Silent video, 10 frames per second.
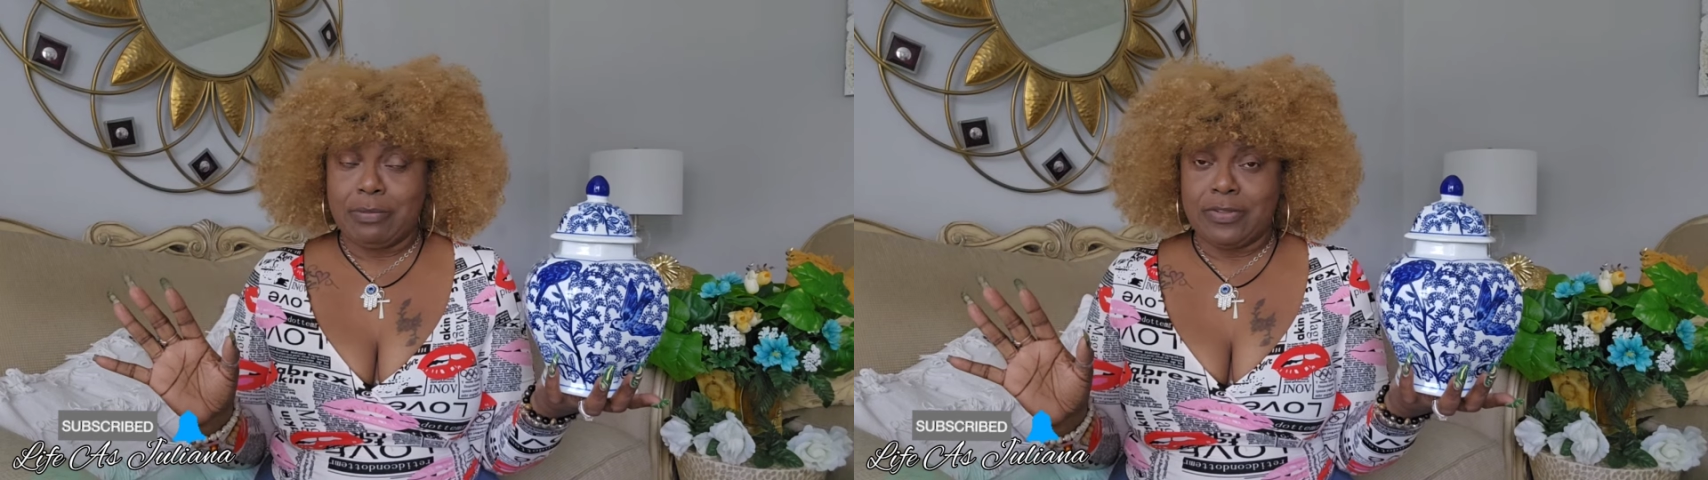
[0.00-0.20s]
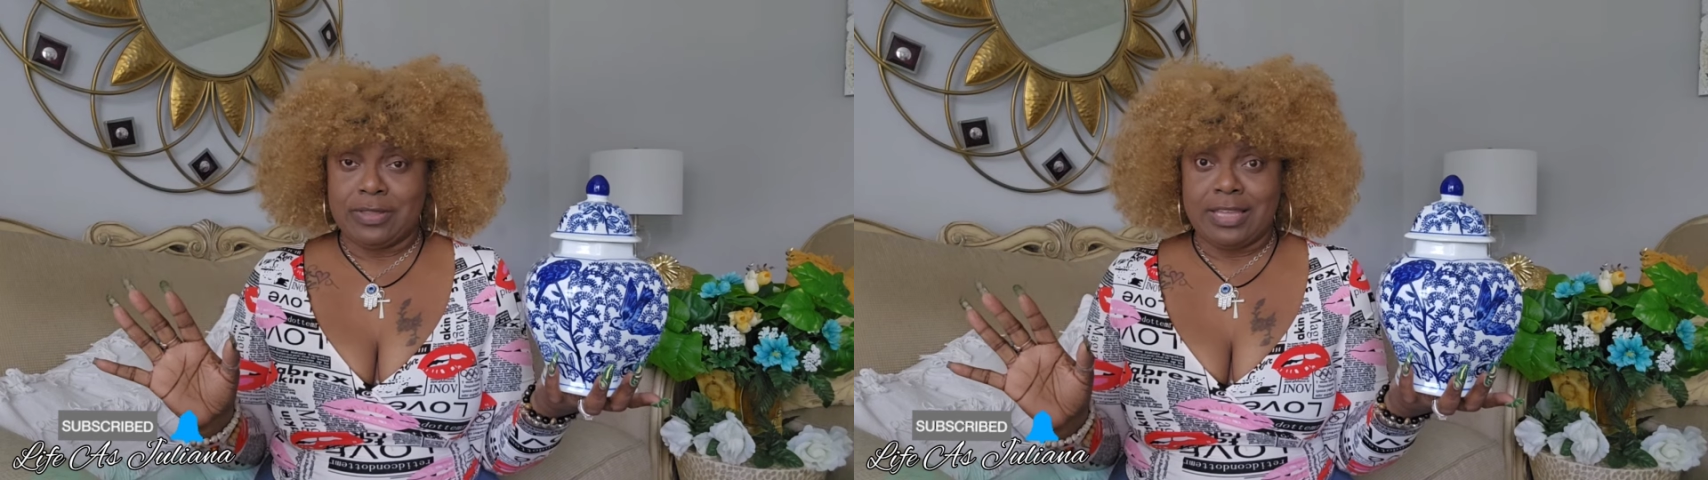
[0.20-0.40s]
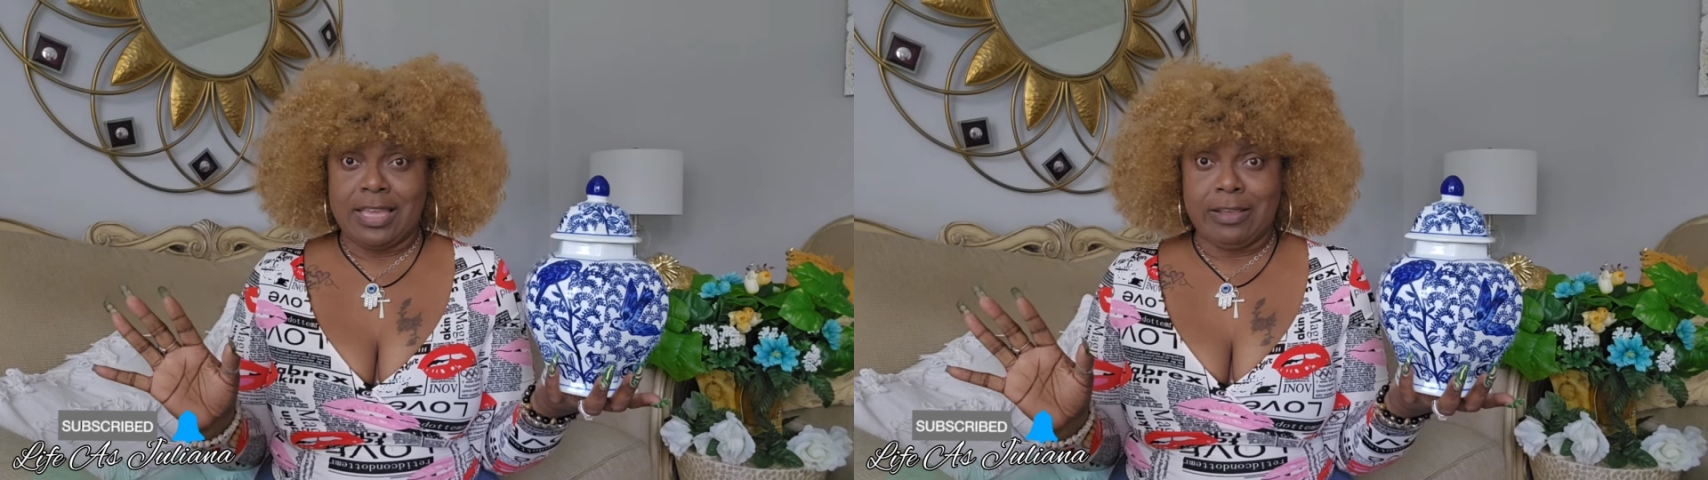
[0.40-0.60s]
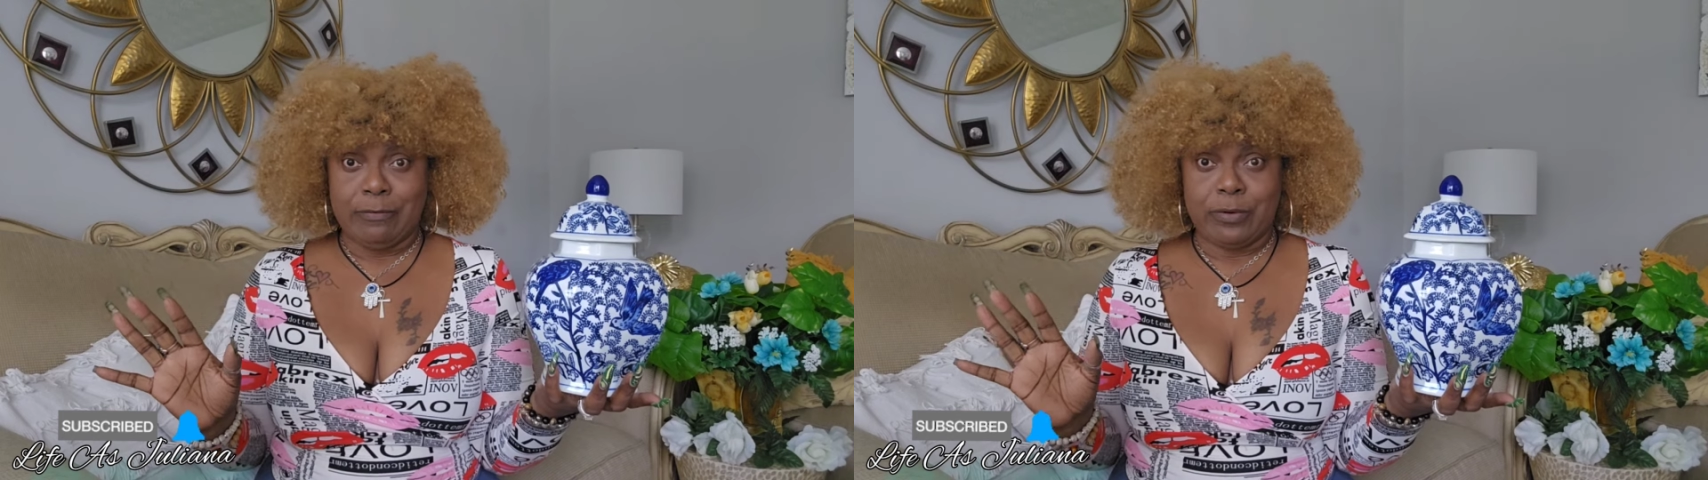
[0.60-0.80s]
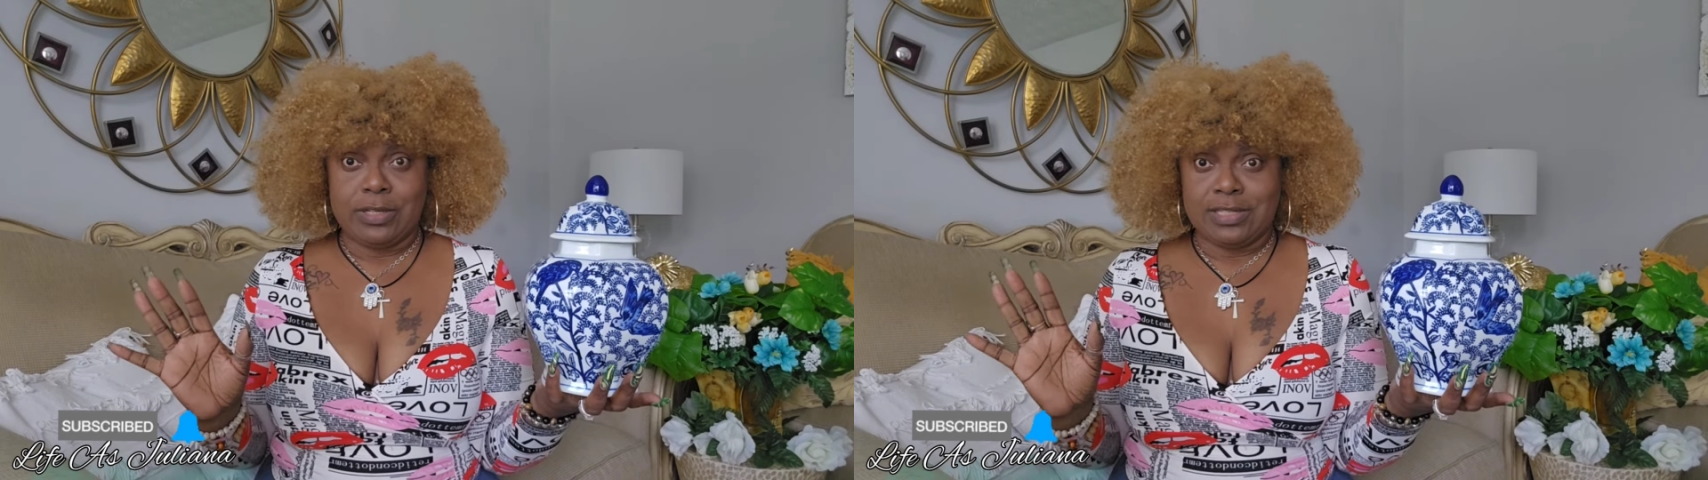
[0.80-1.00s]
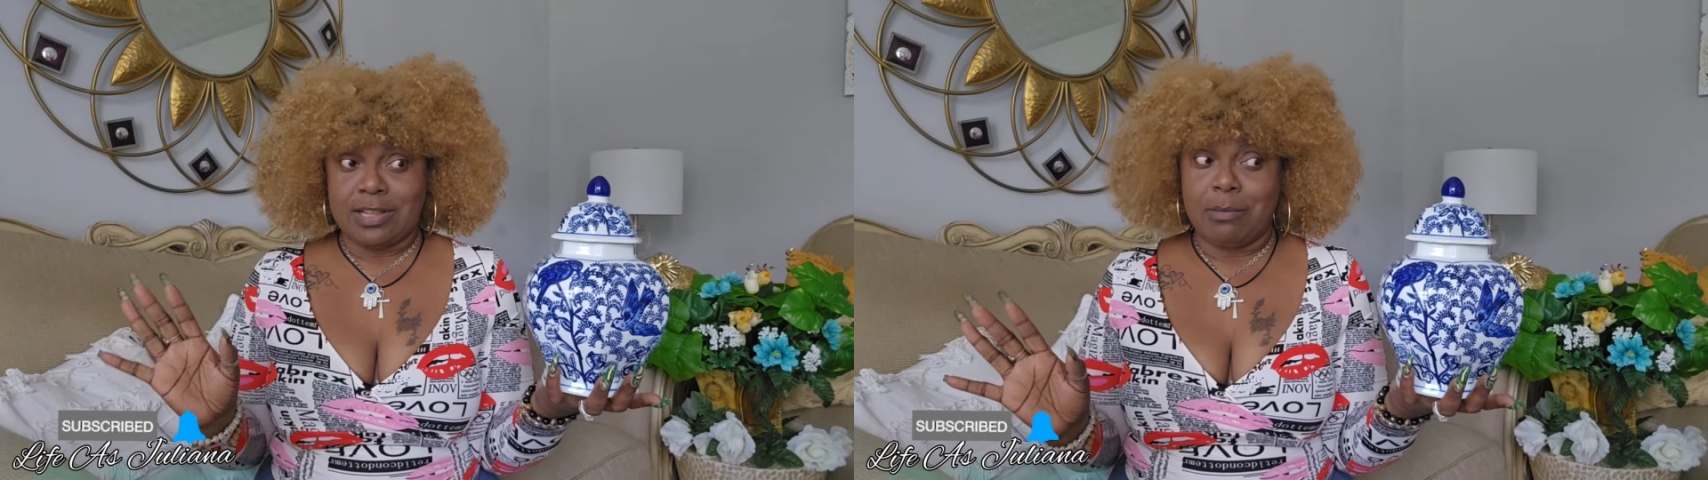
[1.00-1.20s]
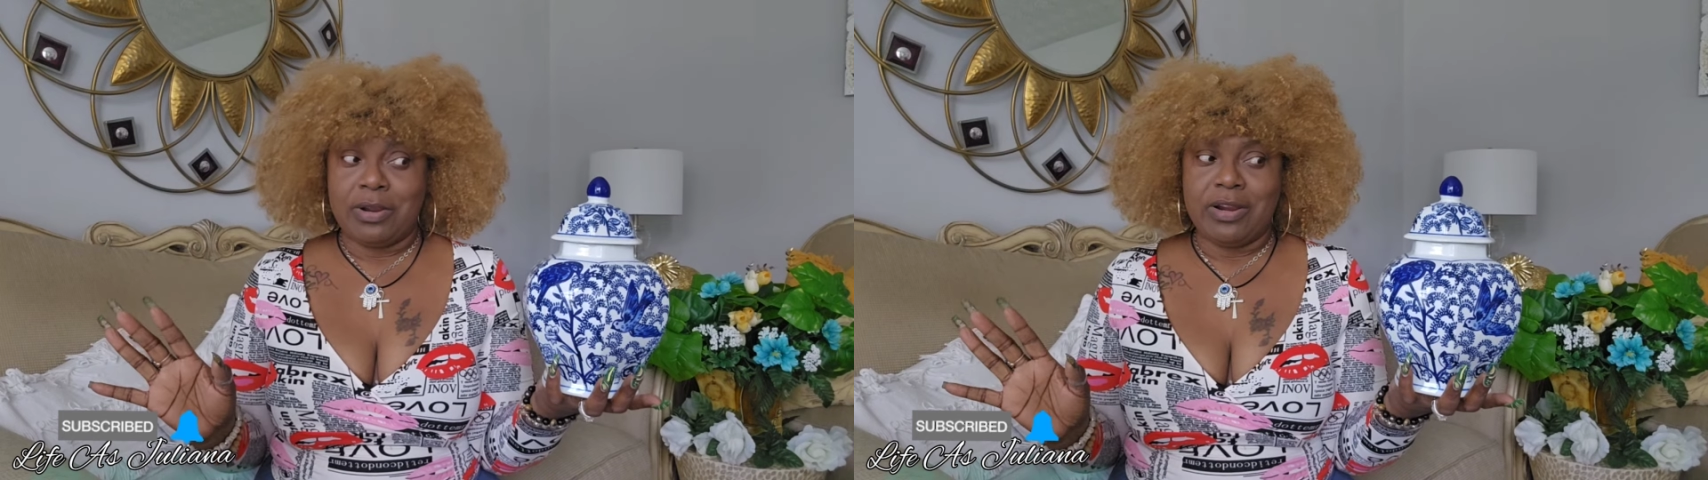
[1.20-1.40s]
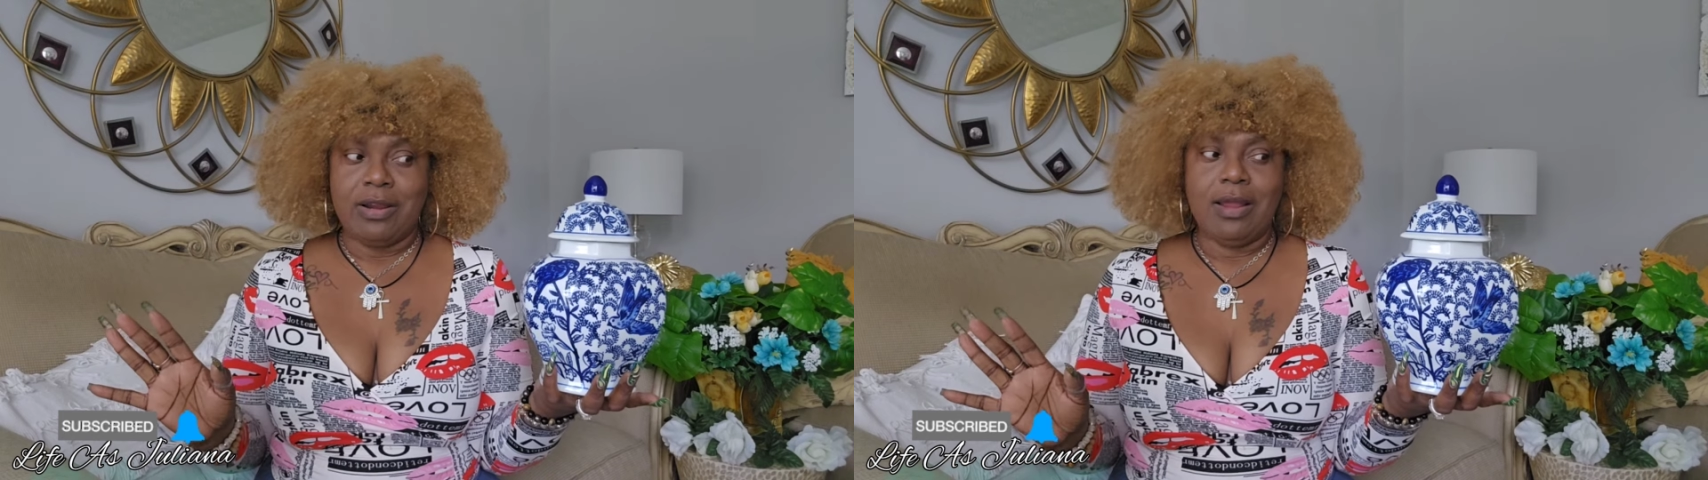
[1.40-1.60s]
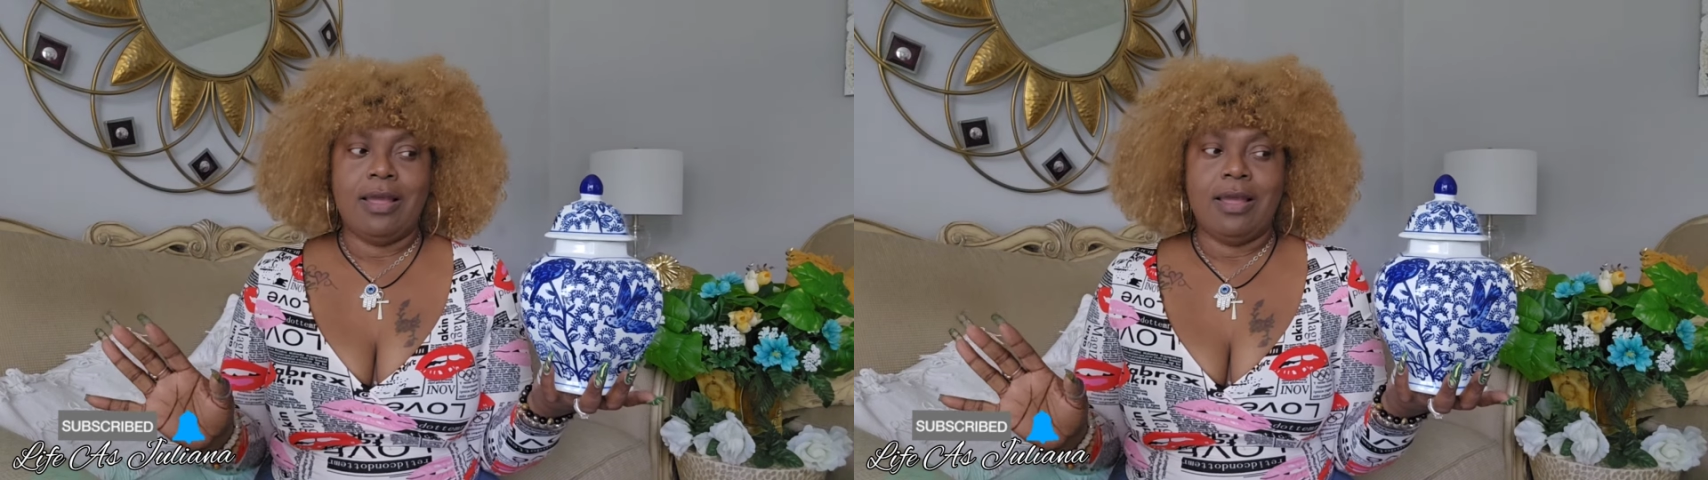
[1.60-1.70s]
of a thing for the summer